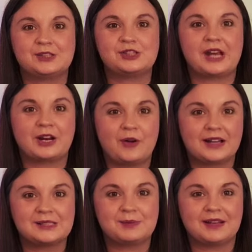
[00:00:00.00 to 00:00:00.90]
shadow
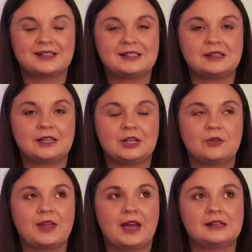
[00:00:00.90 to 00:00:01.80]
aspects, you know,
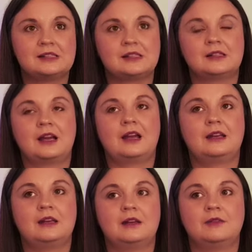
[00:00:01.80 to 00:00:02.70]
that
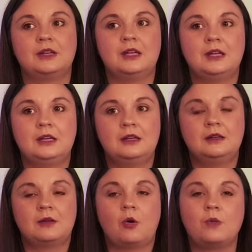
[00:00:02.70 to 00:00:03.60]
kind of
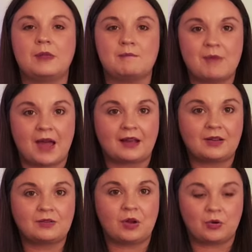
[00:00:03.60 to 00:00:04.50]
hold them back.
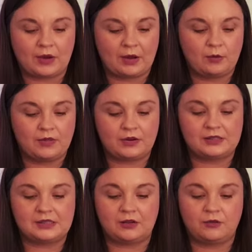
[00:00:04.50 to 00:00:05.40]
Okay. Whether
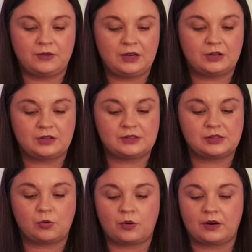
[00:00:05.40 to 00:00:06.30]
it's like
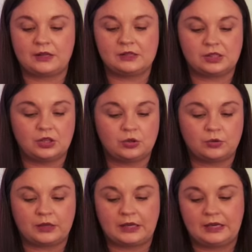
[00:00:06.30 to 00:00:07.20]
fears or
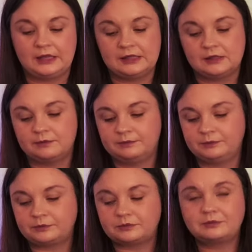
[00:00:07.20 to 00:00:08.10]
insecurities,
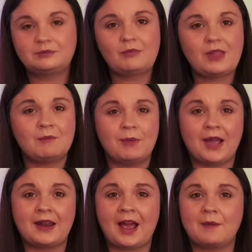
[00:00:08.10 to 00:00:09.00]

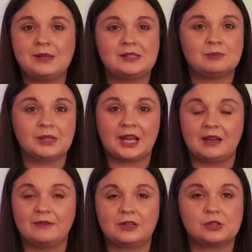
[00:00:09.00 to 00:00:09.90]
bad habits and
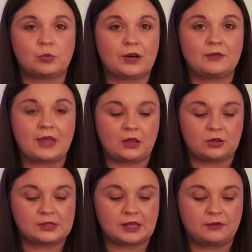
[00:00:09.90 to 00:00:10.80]
behaviors, whatever that
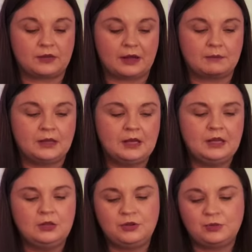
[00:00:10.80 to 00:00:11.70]
looks like for them.
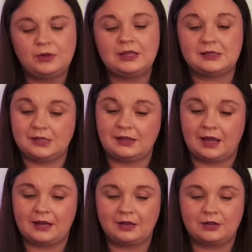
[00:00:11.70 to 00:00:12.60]
You can really see
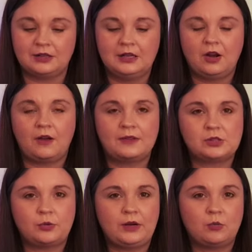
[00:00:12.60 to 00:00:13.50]
that here on
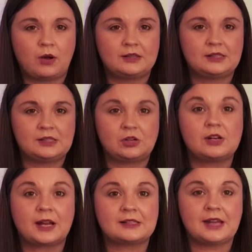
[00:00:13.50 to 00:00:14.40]
this Queen of Wands as their
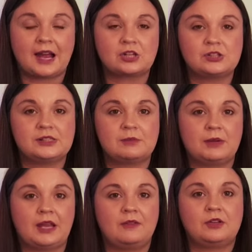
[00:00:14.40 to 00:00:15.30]
next actions and
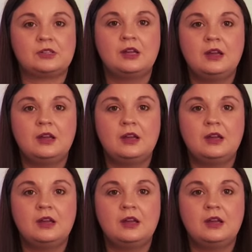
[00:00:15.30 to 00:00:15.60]
behaviors